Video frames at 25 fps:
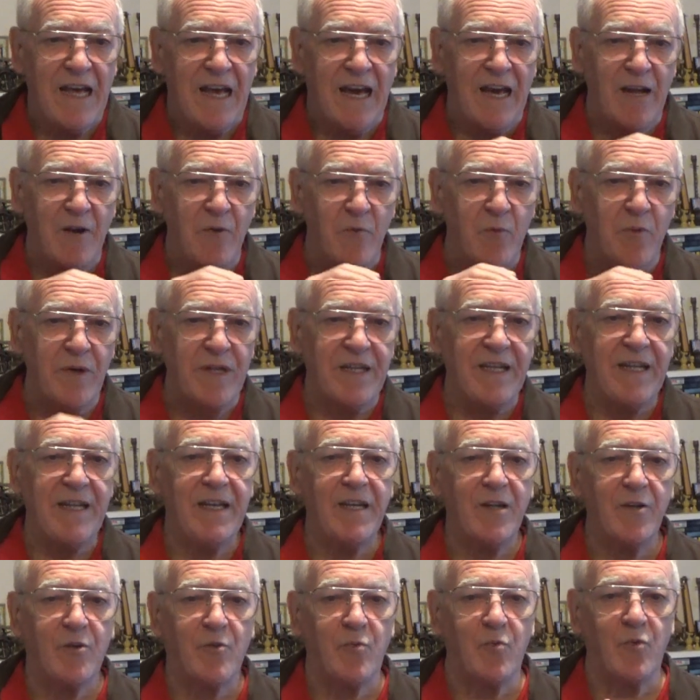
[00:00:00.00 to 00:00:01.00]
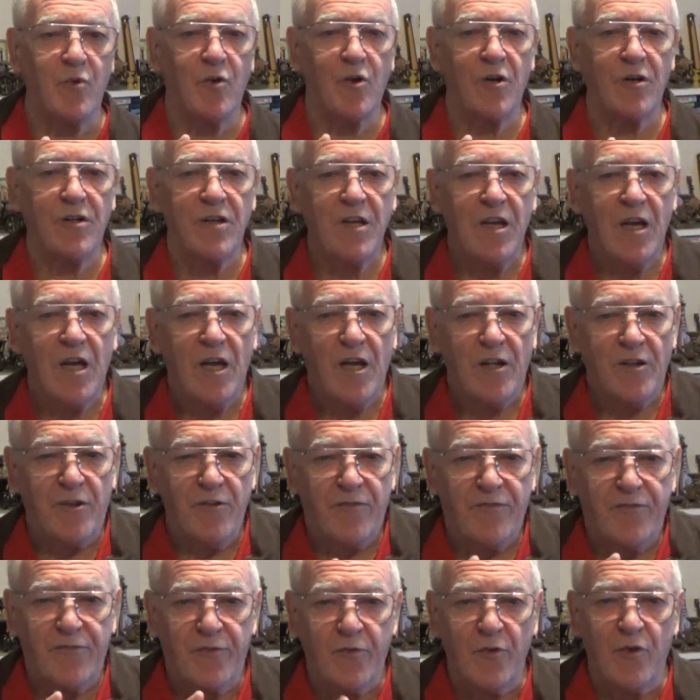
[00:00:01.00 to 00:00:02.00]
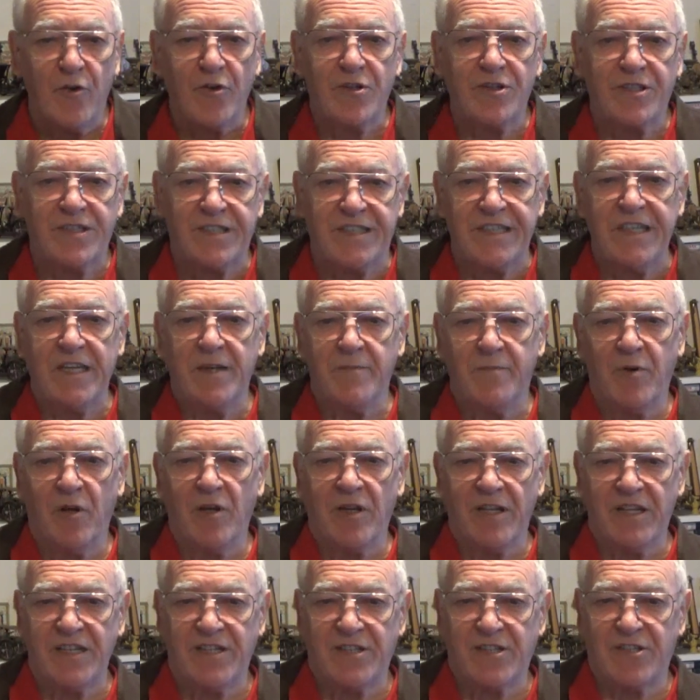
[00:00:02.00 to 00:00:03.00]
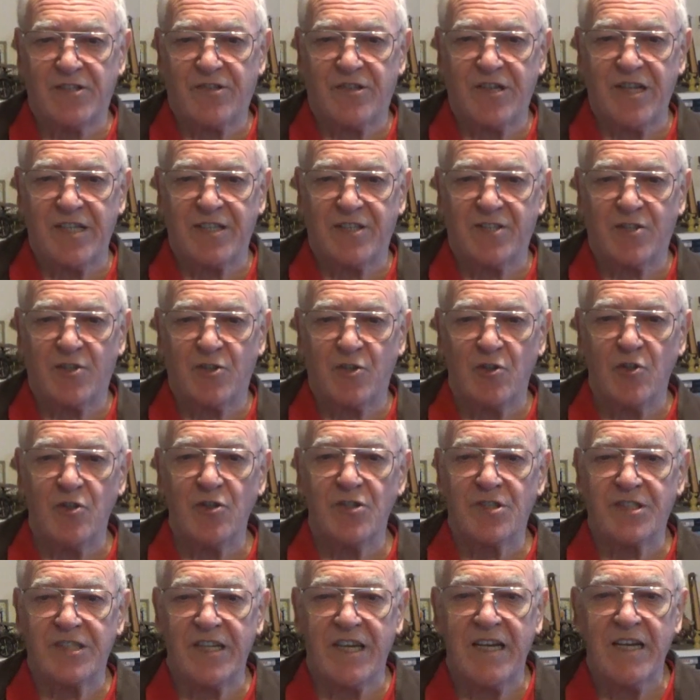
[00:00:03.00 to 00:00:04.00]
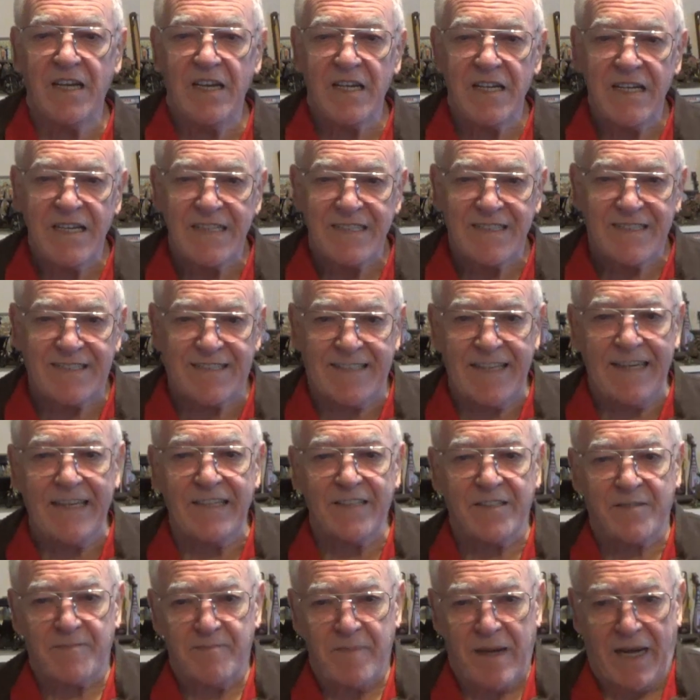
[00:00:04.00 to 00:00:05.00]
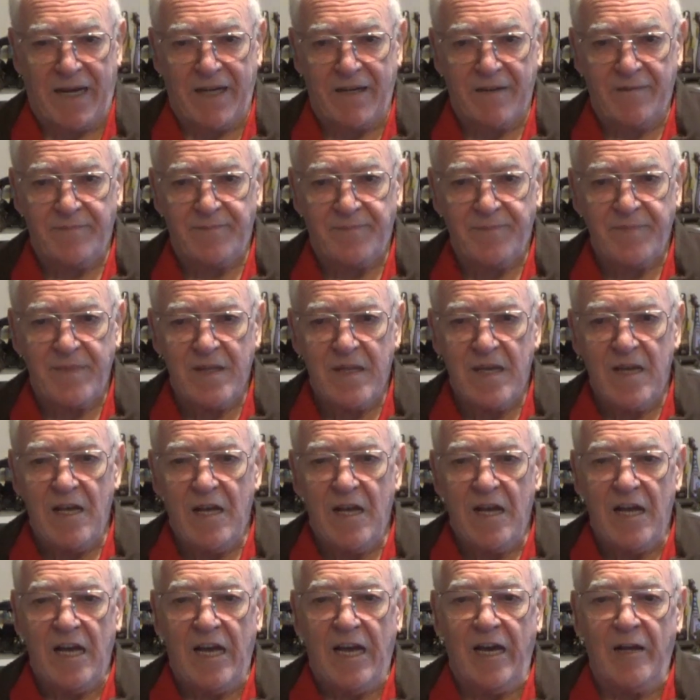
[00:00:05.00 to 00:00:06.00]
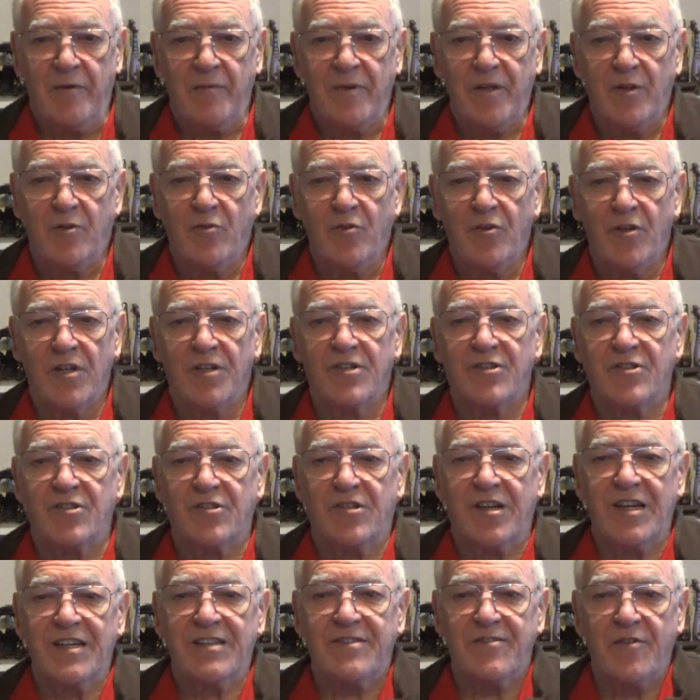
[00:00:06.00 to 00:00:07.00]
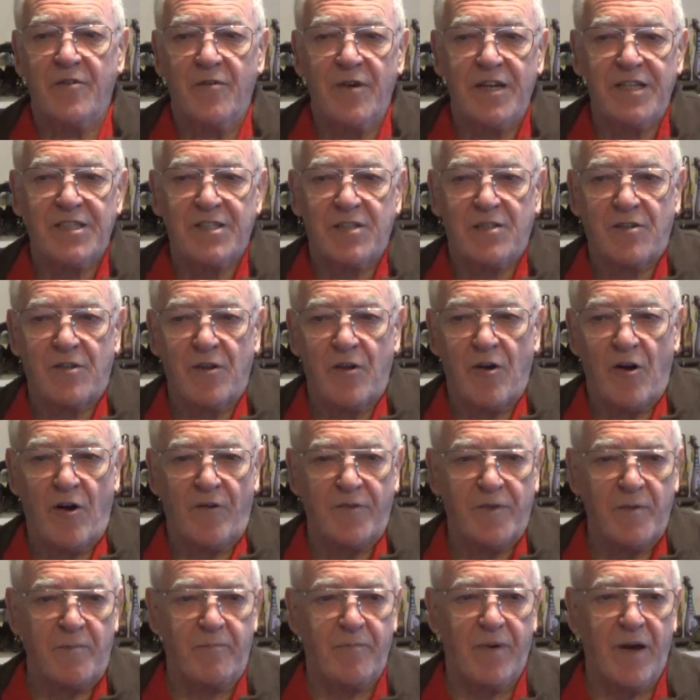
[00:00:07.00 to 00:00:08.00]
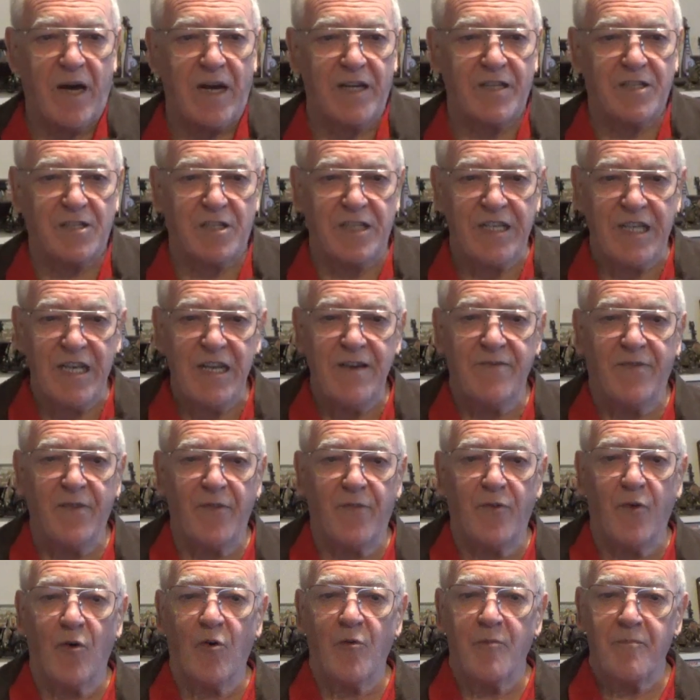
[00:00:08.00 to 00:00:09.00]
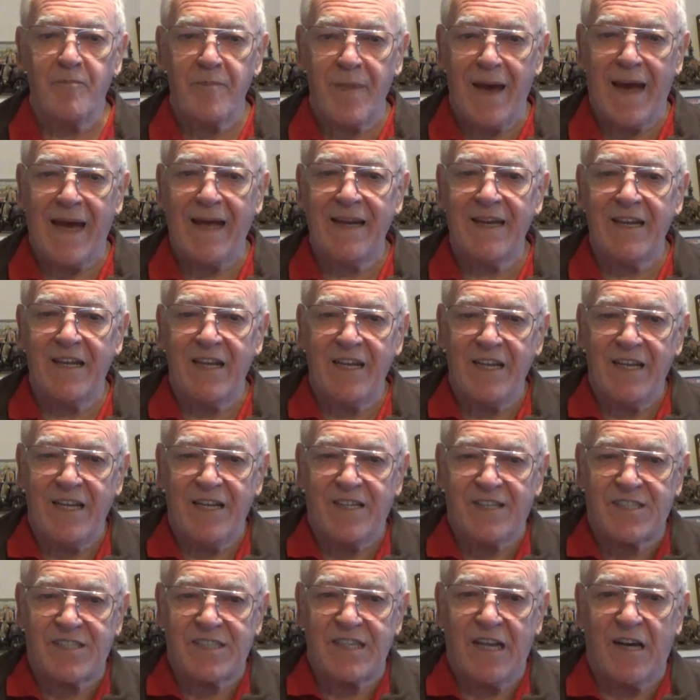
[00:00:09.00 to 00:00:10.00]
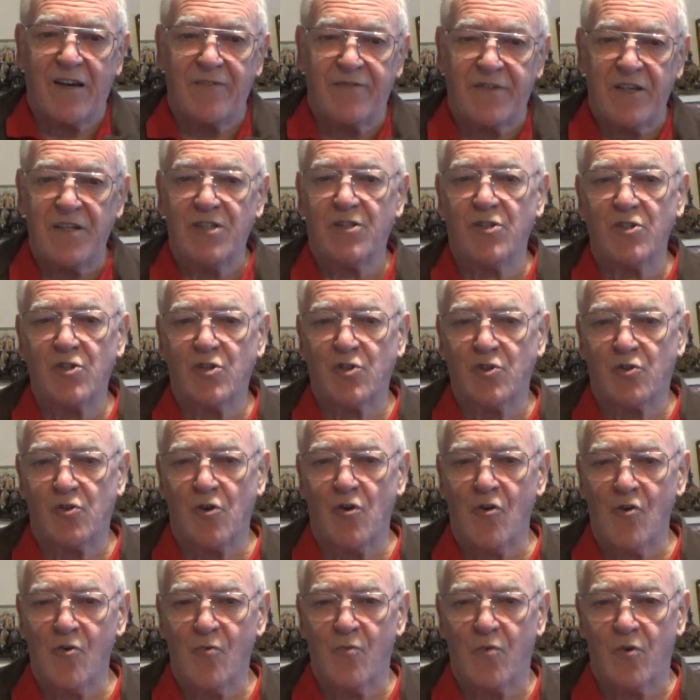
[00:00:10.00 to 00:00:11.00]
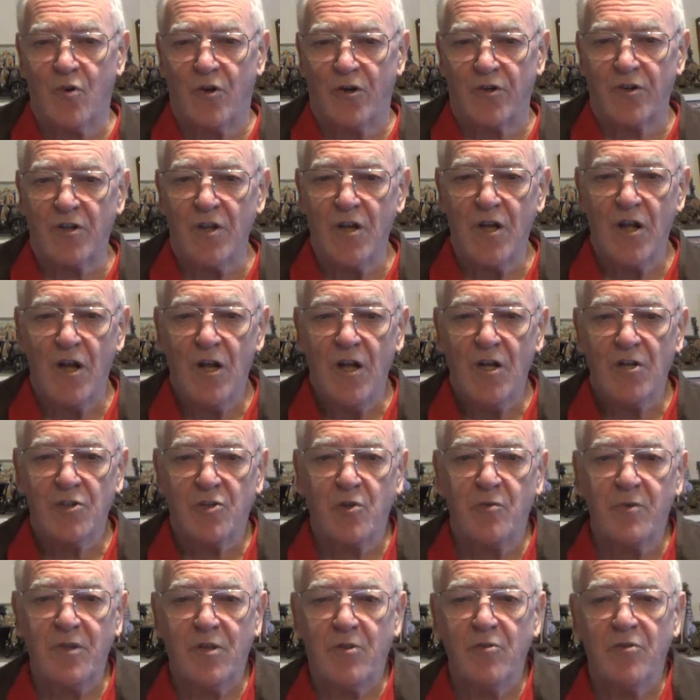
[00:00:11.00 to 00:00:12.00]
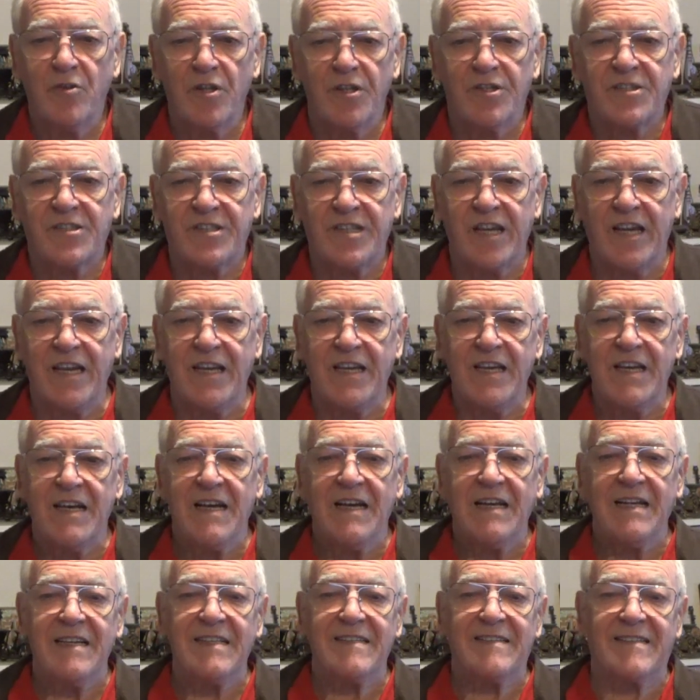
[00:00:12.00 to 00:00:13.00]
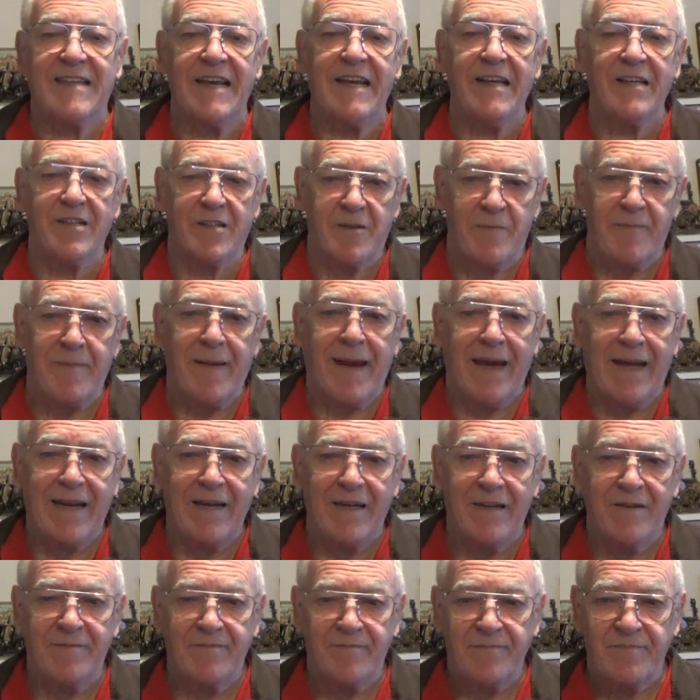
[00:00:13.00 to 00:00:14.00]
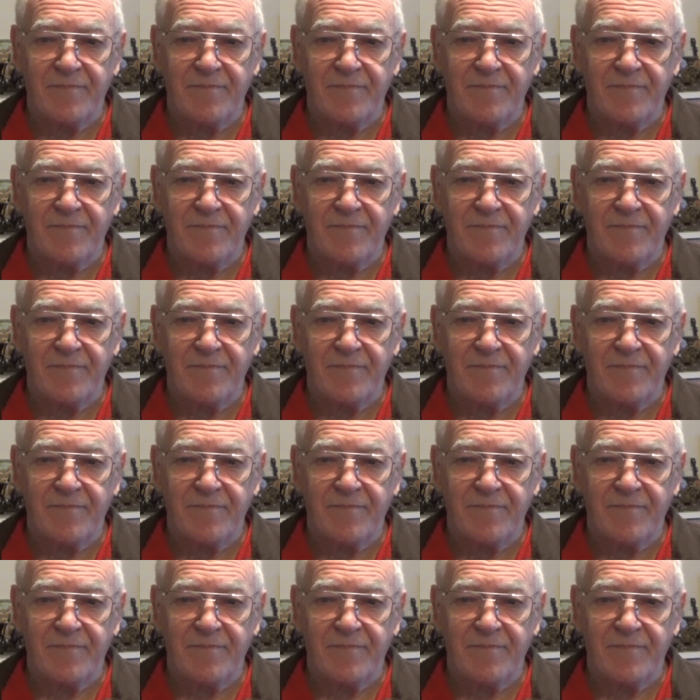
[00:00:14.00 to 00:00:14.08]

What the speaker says: and within that word the first syllable is stressed, so you say salesman. And we do not stress the rest of the parts, even though man in itself is a strong word. So we do not say salesman,